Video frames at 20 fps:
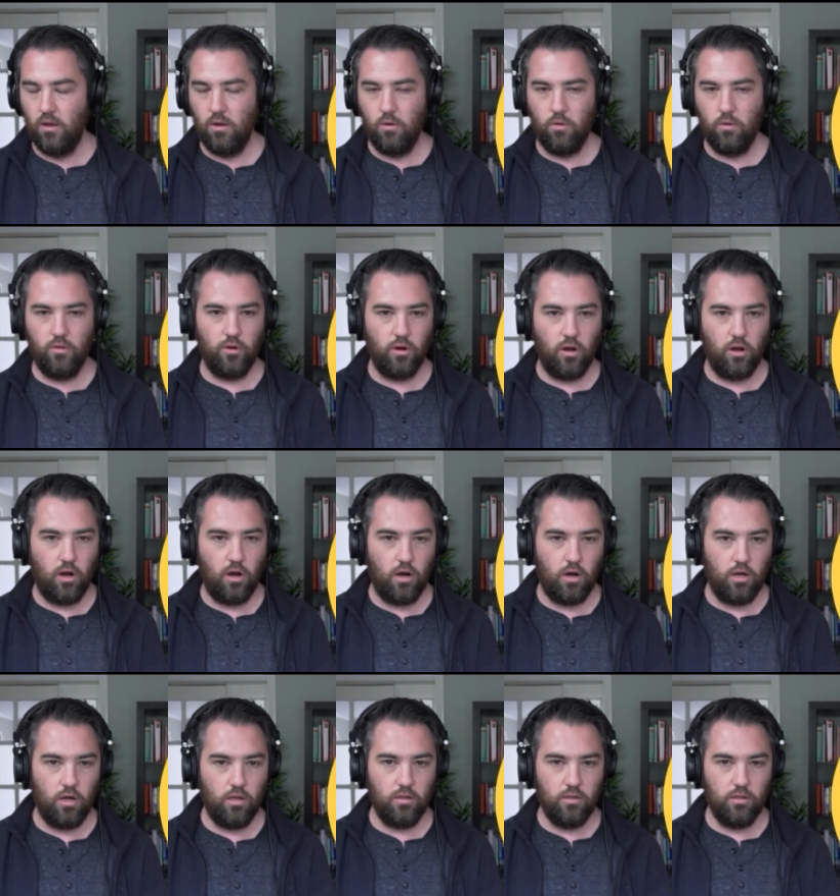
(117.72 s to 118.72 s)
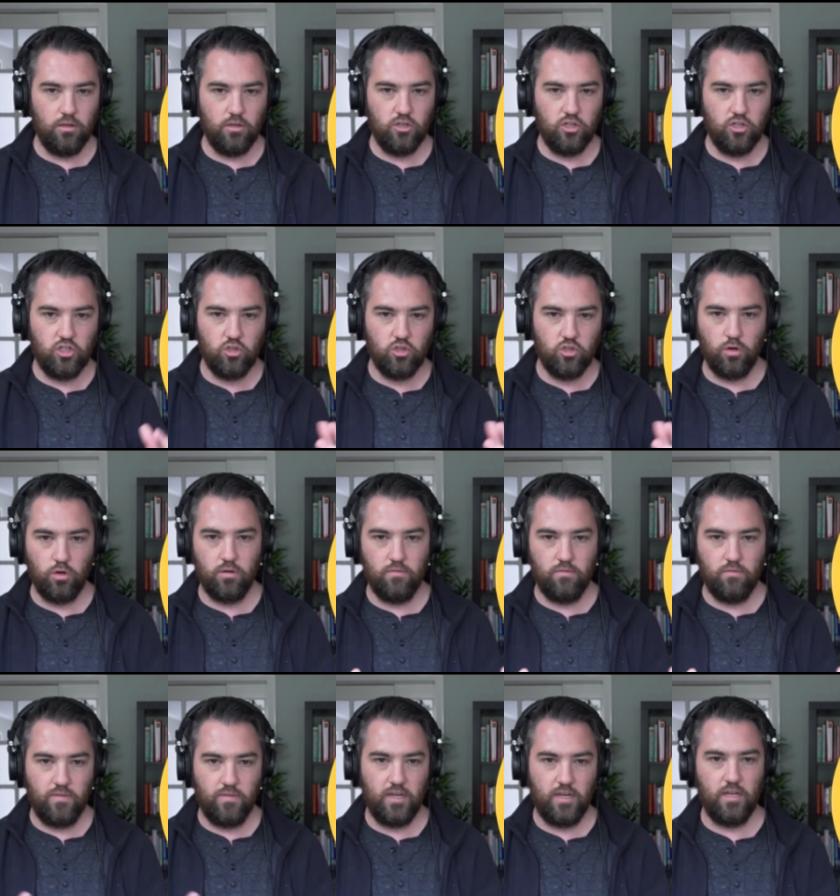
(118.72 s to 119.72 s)
Well, they're all
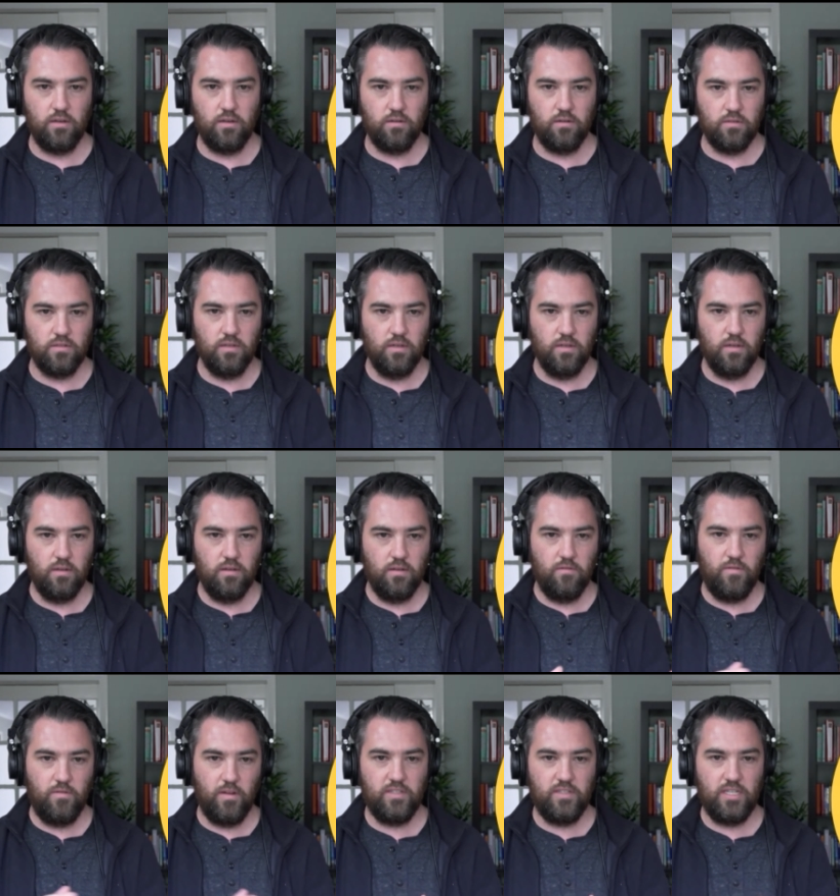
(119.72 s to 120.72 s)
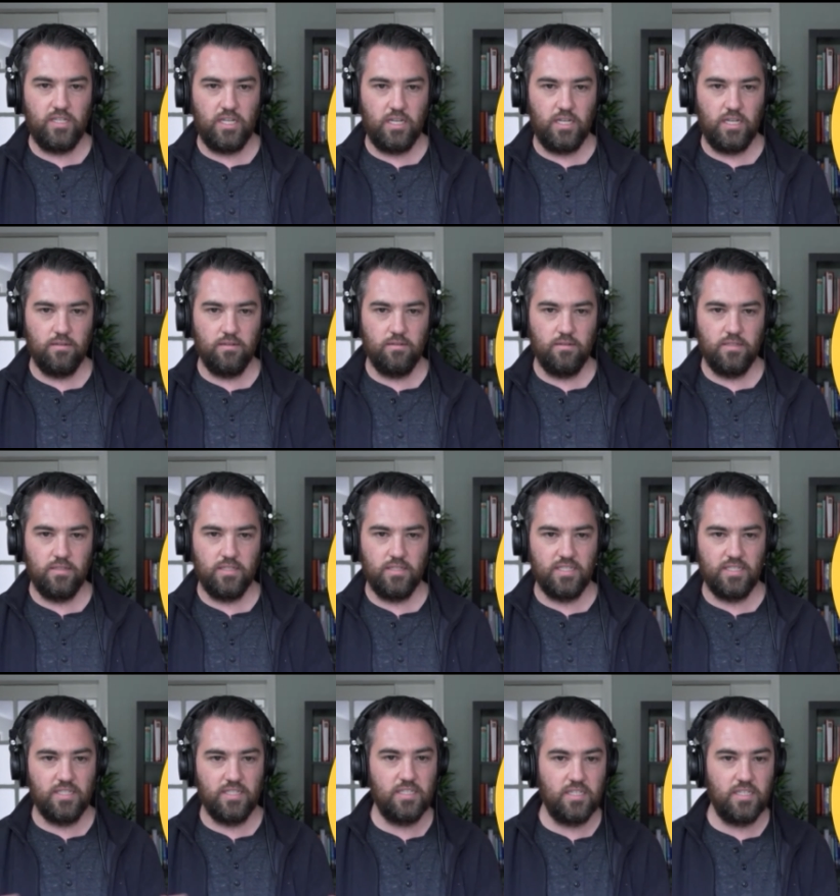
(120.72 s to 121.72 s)
short videos, 15 to
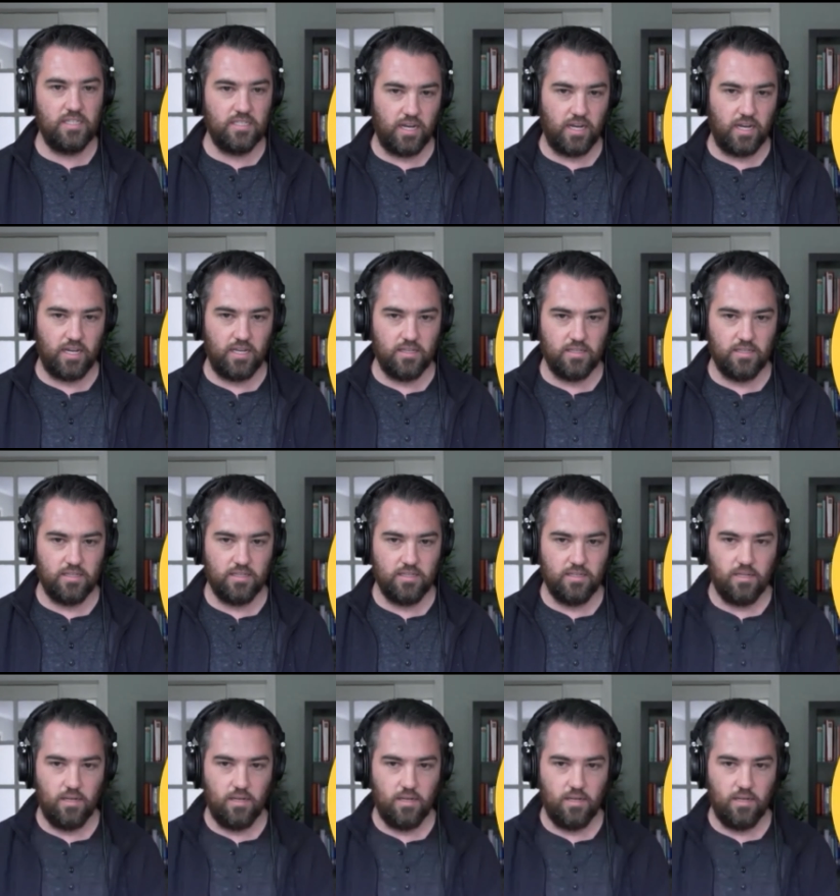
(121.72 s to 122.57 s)
60 seconds.